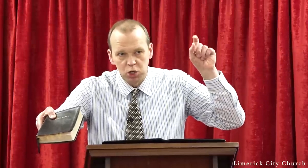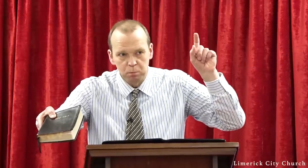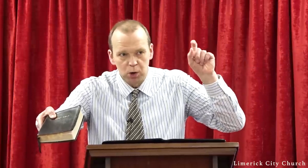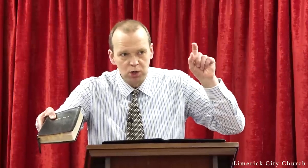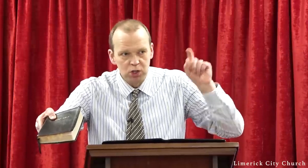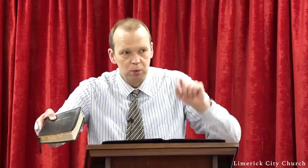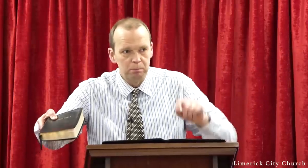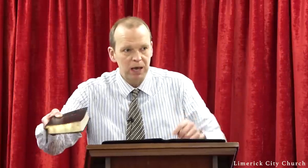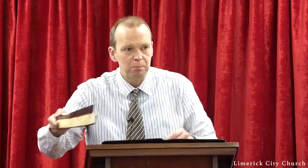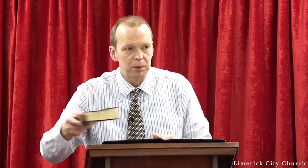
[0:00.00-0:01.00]
spiritual
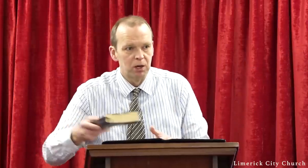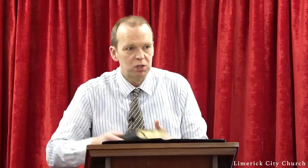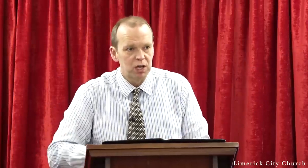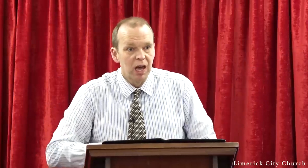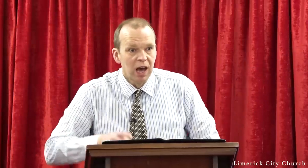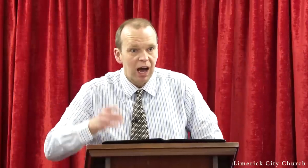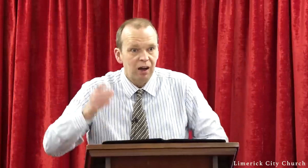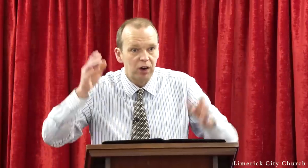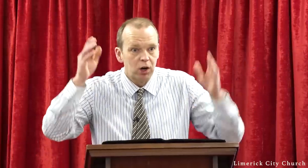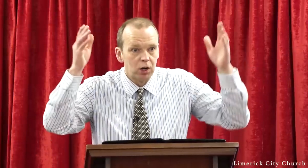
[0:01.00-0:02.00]
people who say,
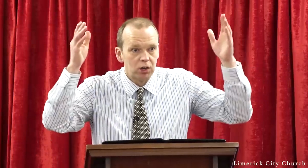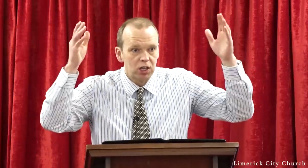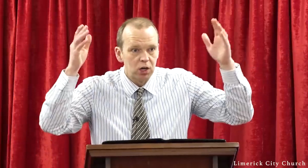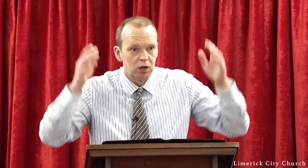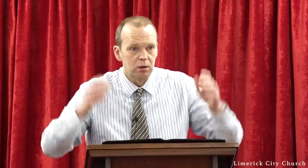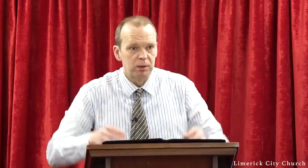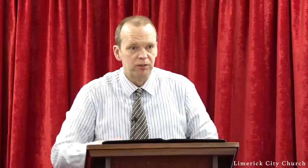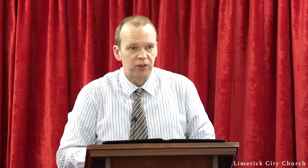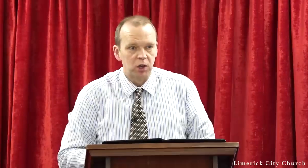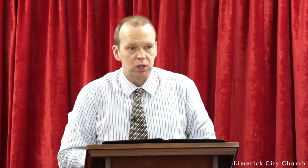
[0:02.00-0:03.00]
I've heard the audible
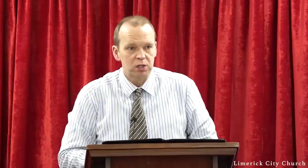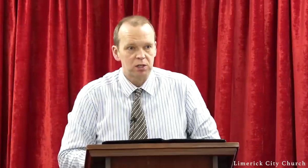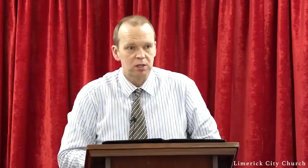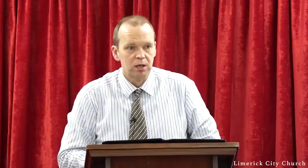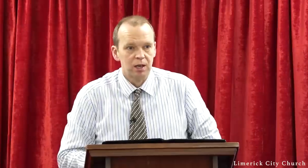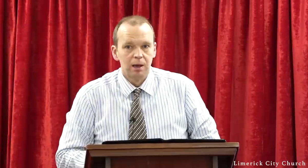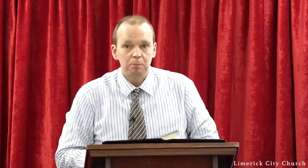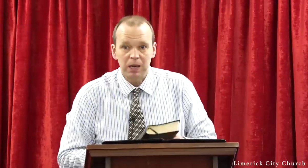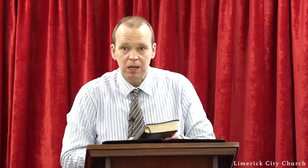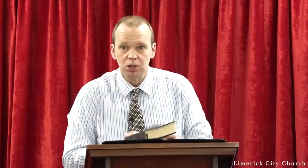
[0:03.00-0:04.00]
voice.
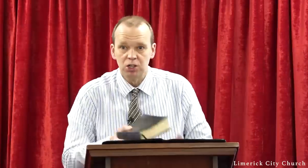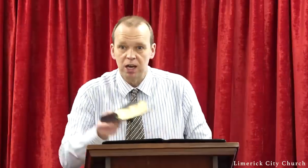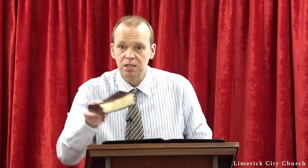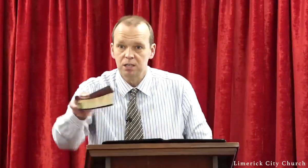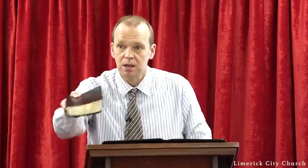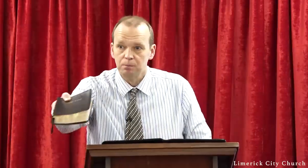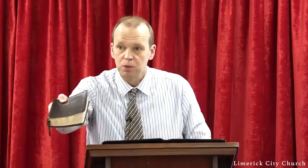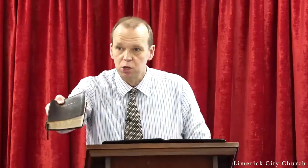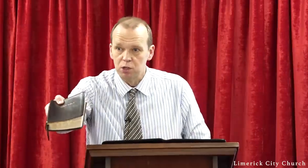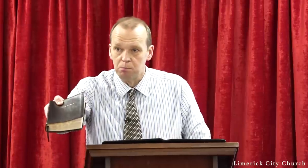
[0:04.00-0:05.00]
Peter says
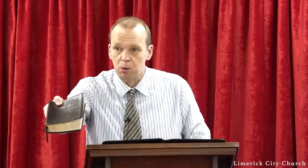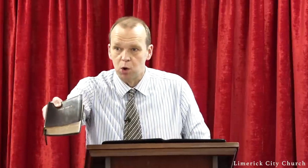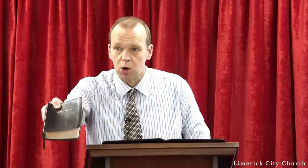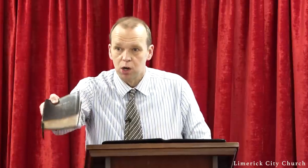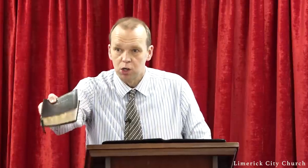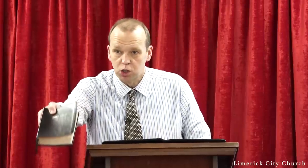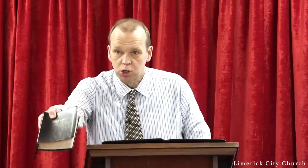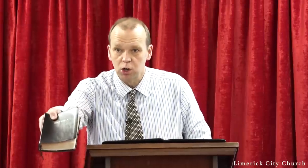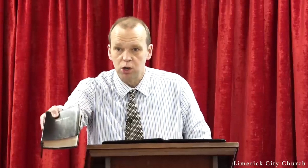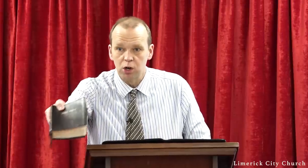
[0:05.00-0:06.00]
there's a more
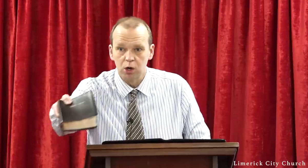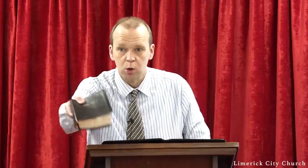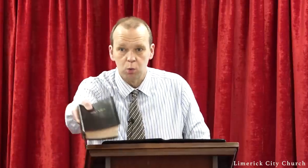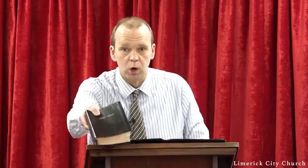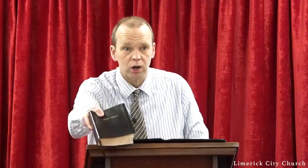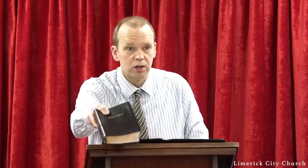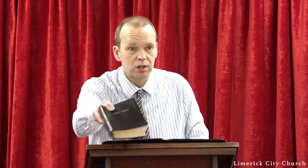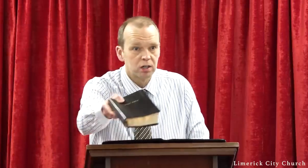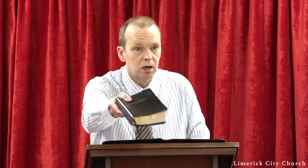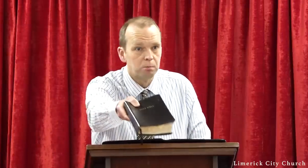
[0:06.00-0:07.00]
sure
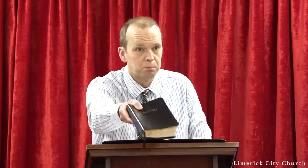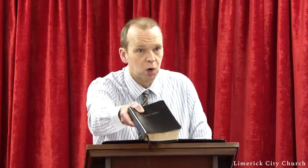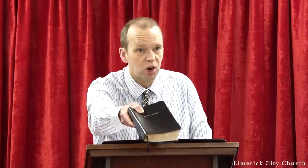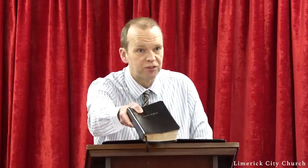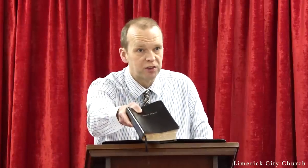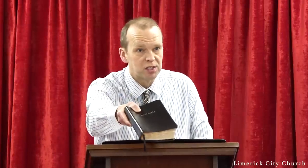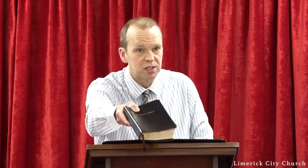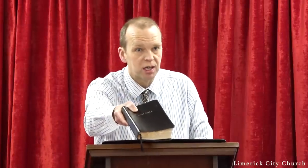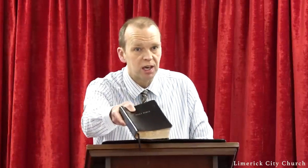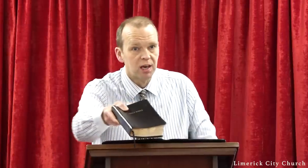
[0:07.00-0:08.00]
word of
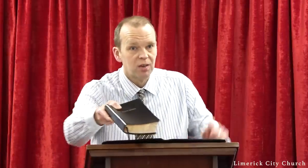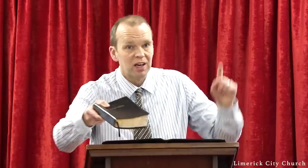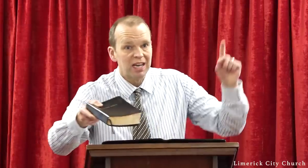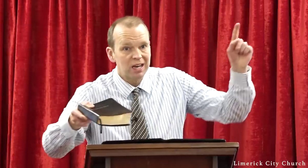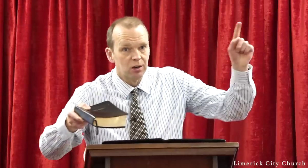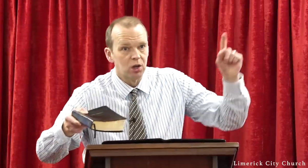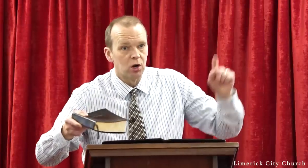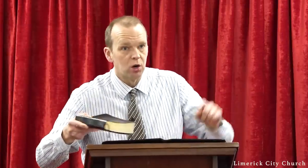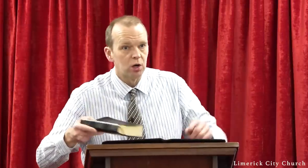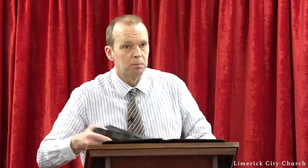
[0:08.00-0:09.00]
prophecy than hearing the
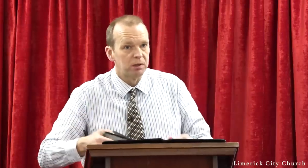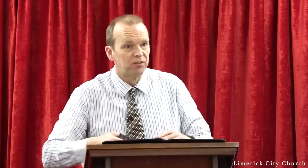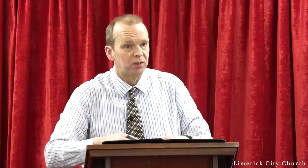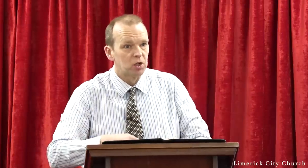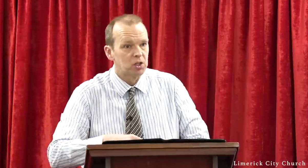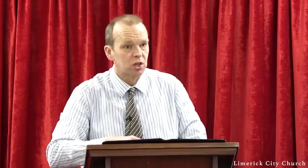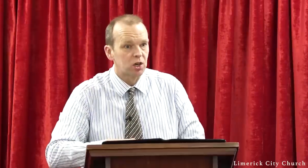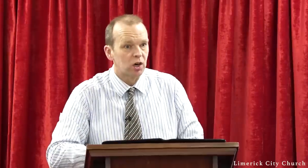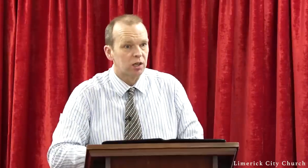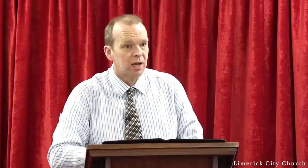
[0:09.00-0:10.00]
audible voice of
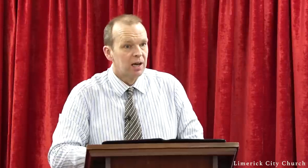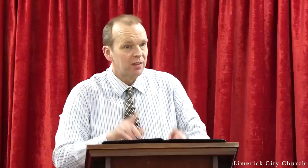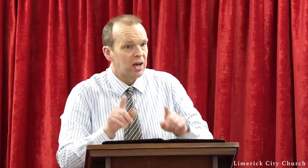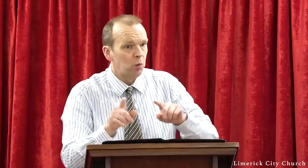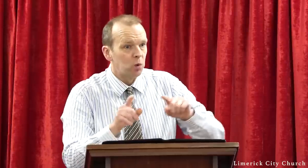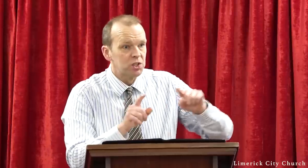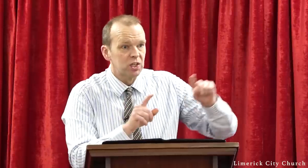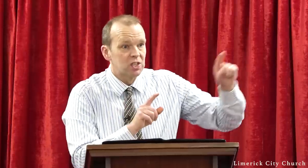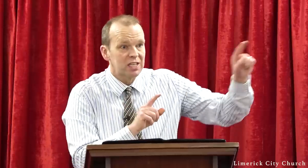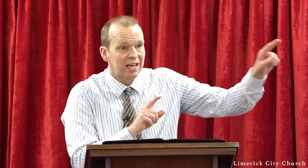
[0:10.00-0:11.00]
God. And that
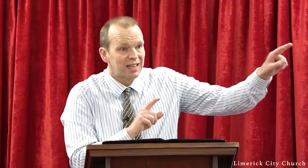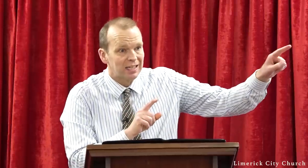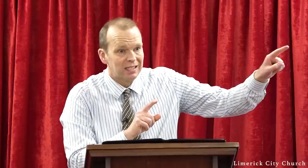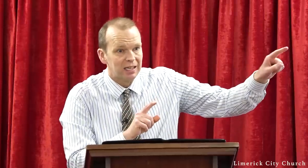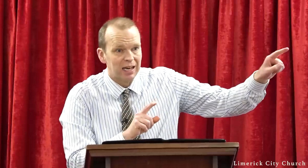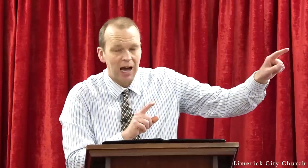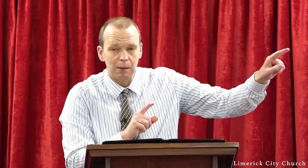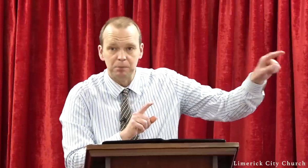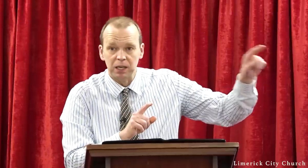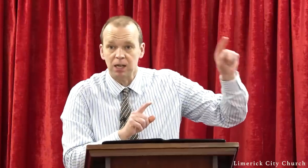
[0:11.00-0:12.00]
wasn't saying that didn't
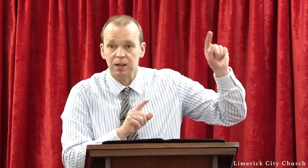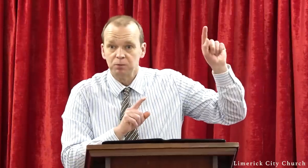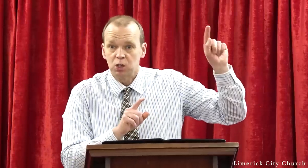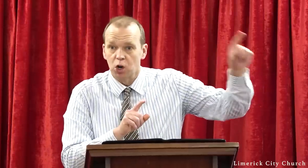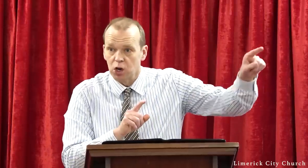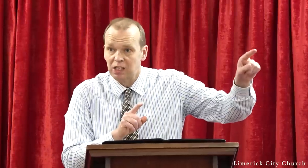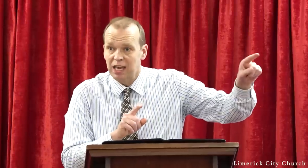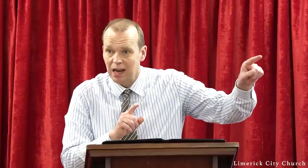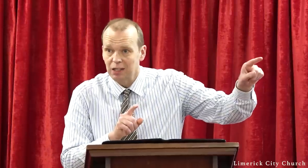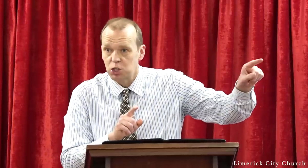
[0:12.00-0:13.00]
happen. God
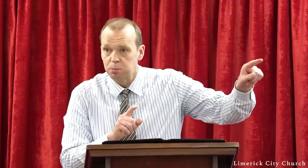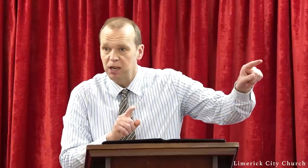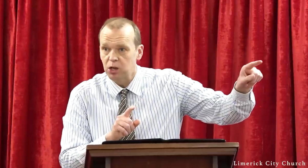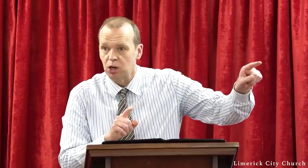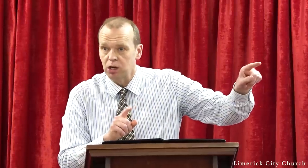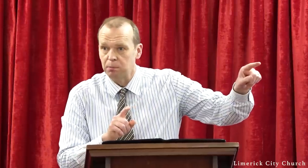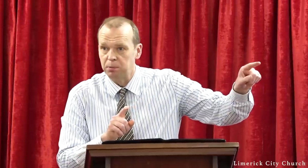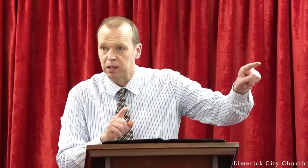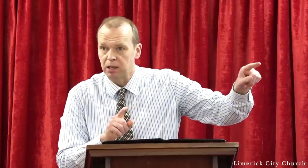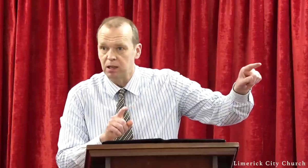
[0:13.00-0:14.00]
can speak
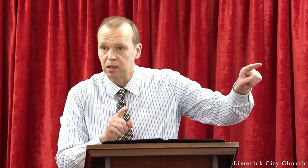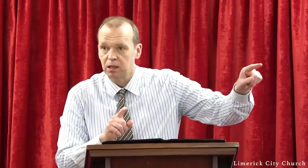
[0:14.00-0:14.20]
audibly